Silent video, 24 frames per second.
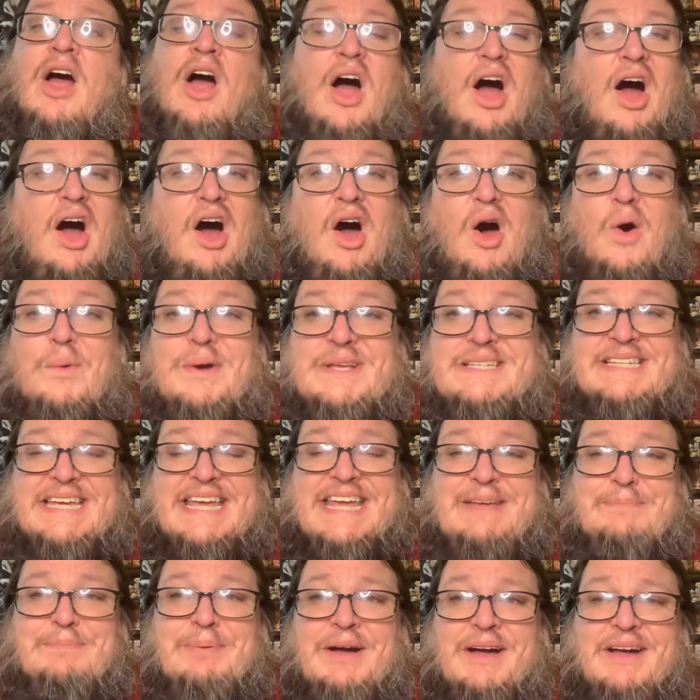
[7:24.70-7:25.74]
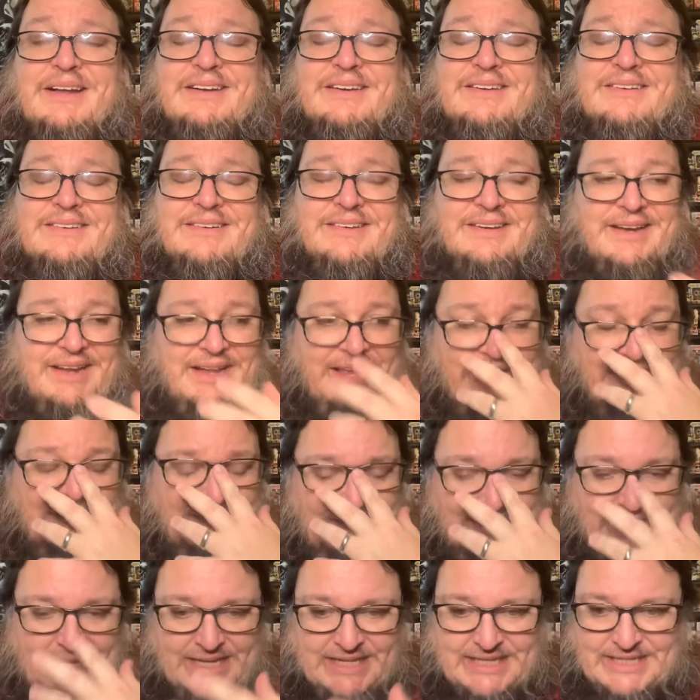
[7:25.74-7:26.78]
Always keep hunting
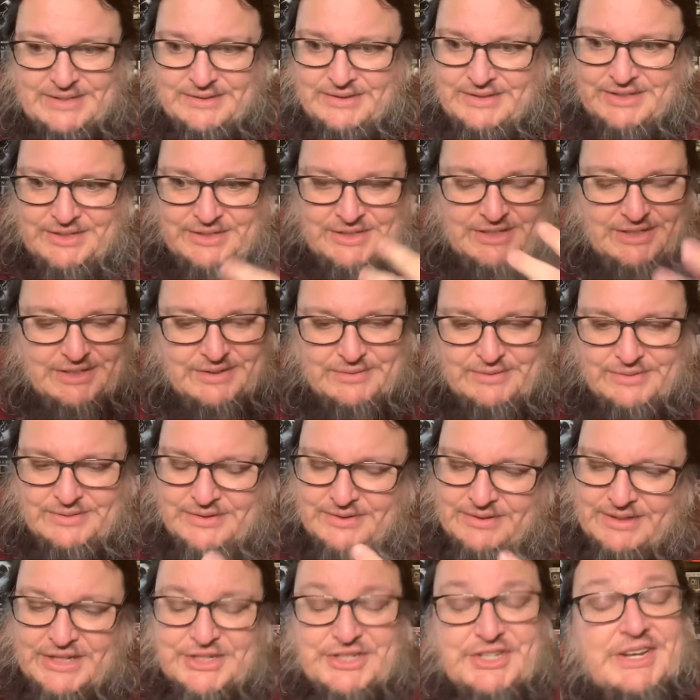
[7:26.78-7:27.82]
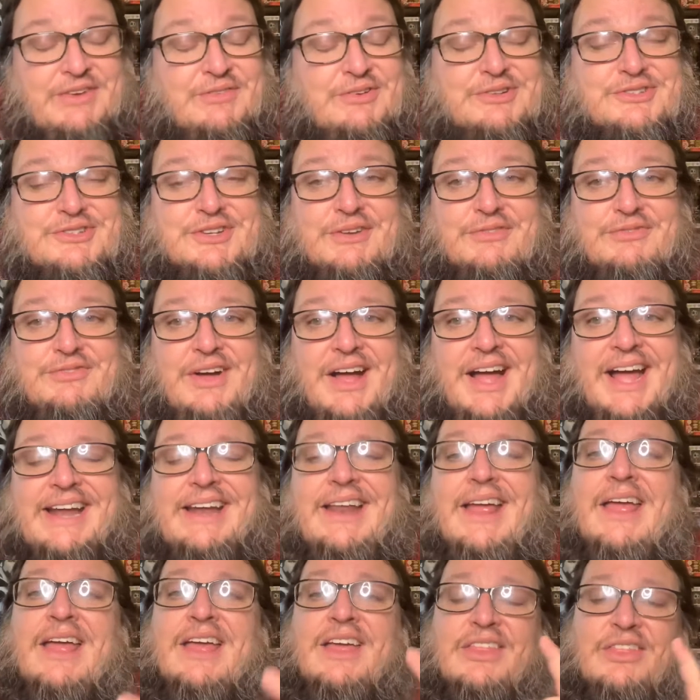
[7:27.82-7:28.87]
as because you never know what you're going to find.
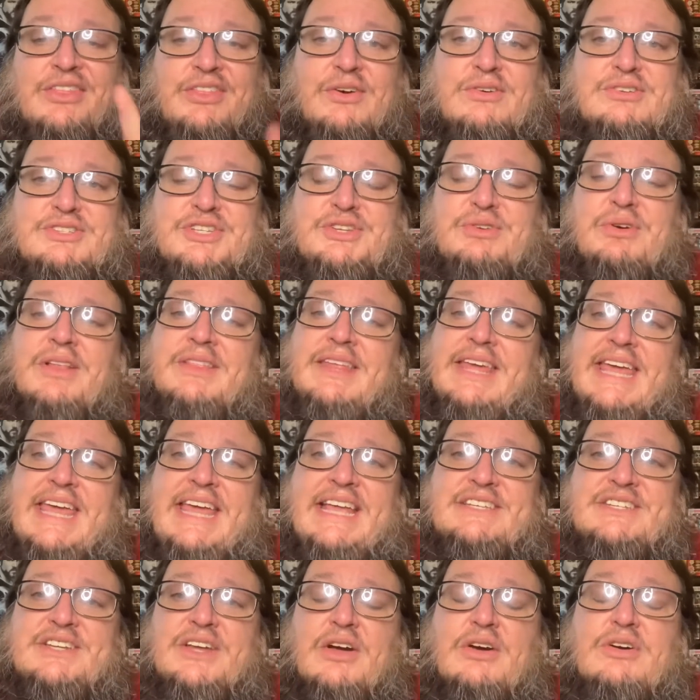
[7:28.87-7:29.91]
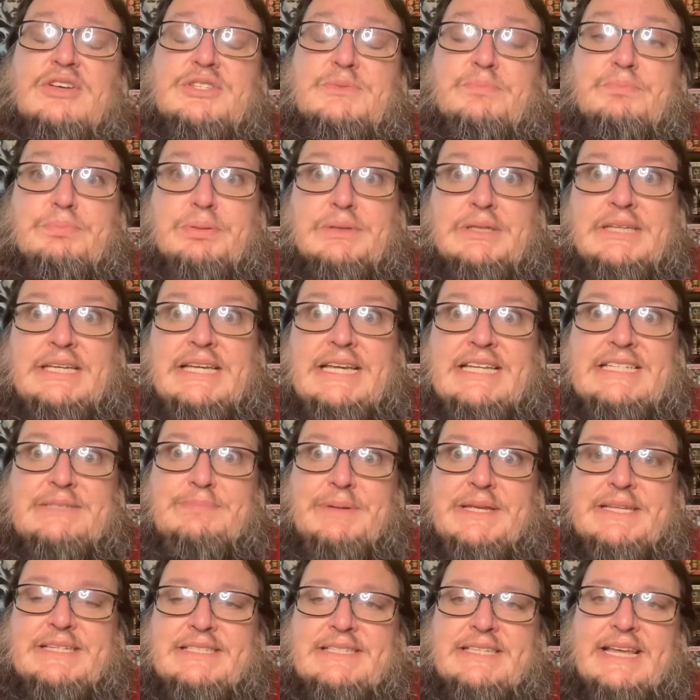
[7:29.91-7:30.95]
Those of you on the East Coast, please
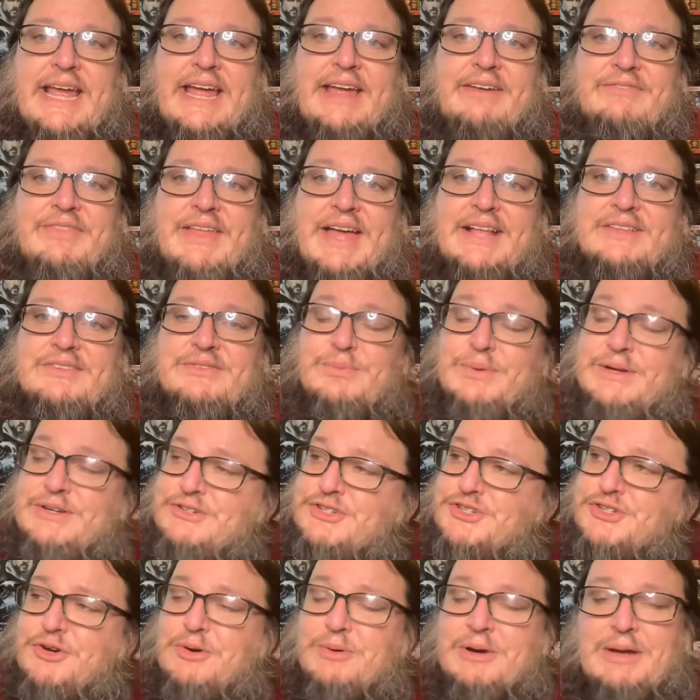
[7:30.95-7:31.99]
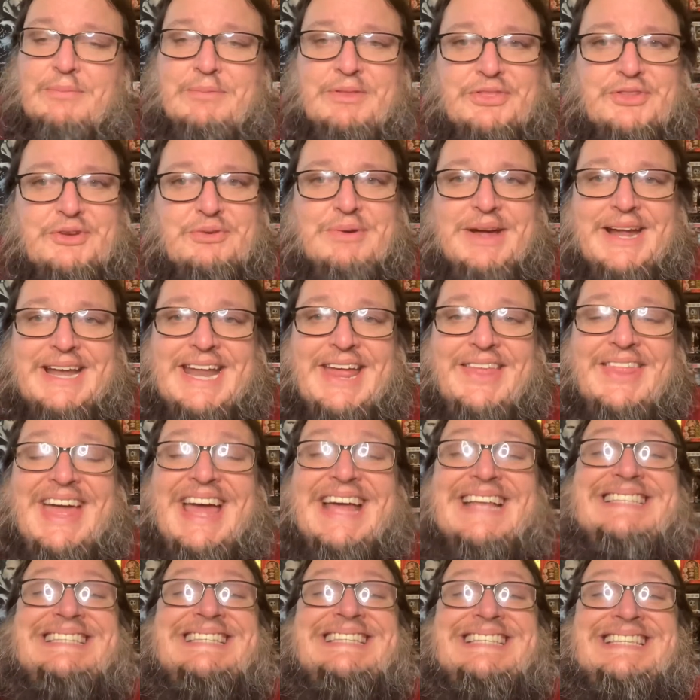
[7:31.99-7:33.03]
be safe. That winter storm coming through right now, that
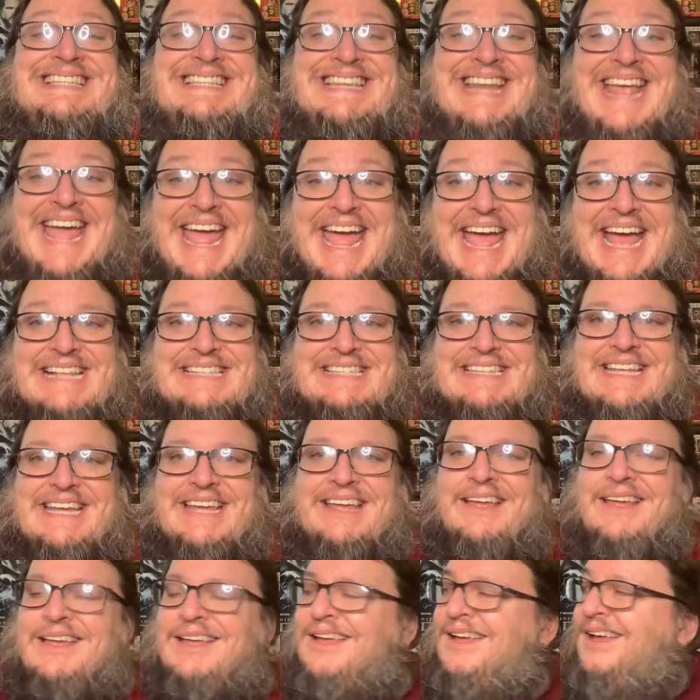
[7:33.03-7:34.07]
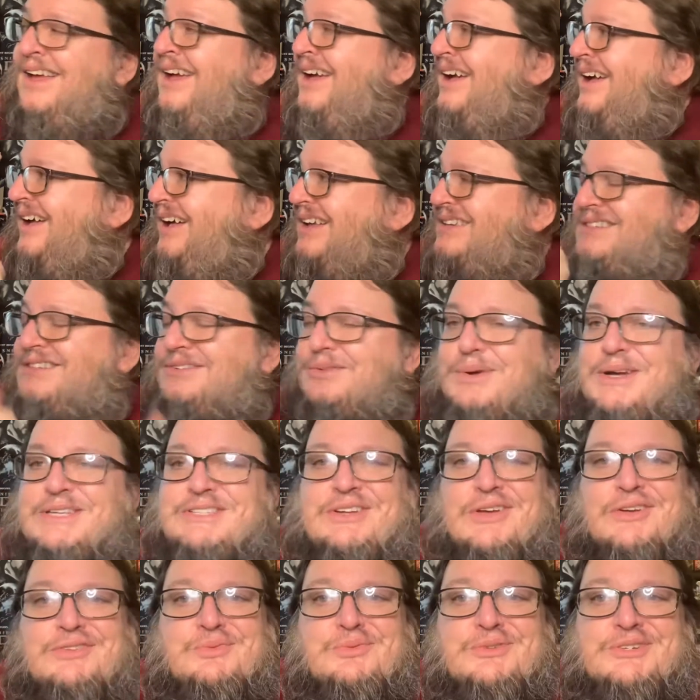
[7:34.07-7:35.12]
is nasty. Us on the West
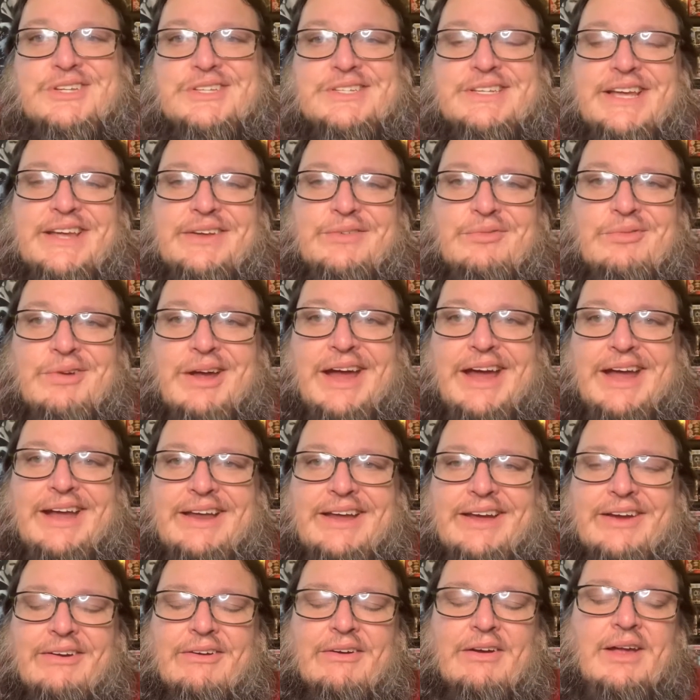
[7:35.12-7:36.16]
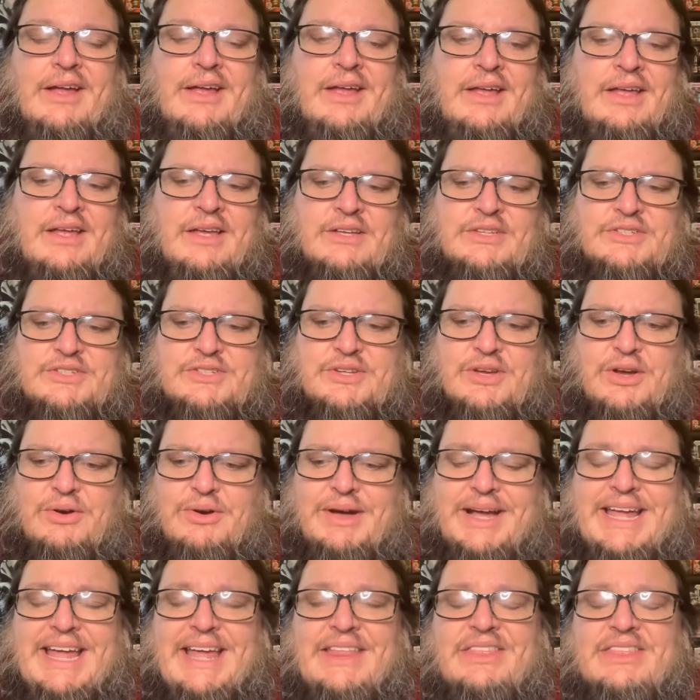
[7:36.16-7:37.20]
Coast, we're just getting rain here. So
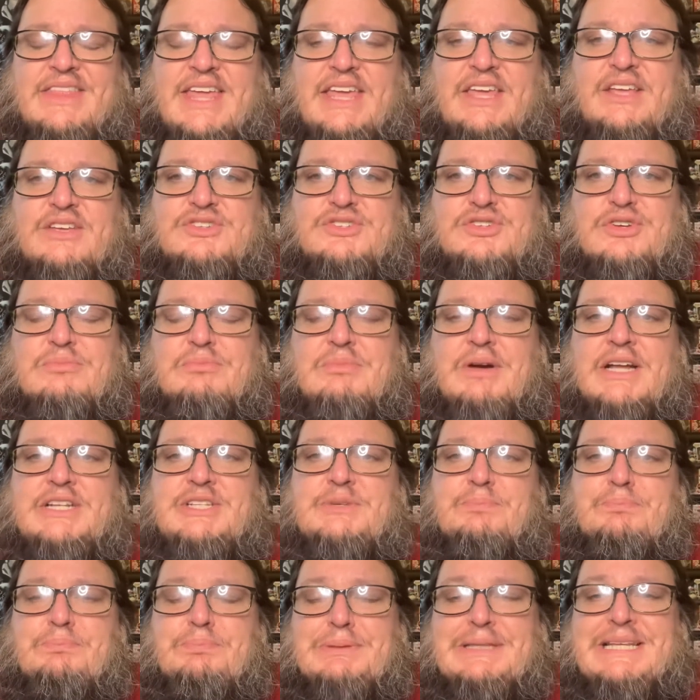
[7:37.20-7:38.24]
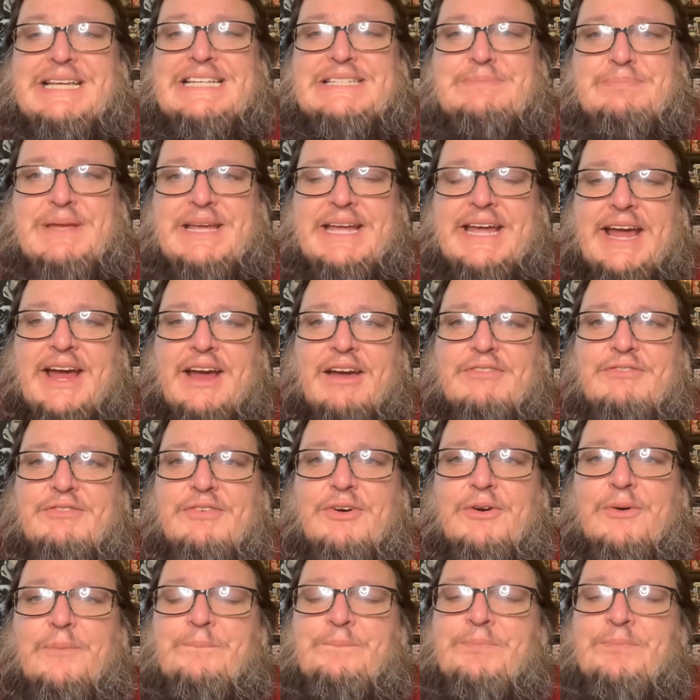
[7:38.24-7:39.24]
again, thank you so much. Please be careful.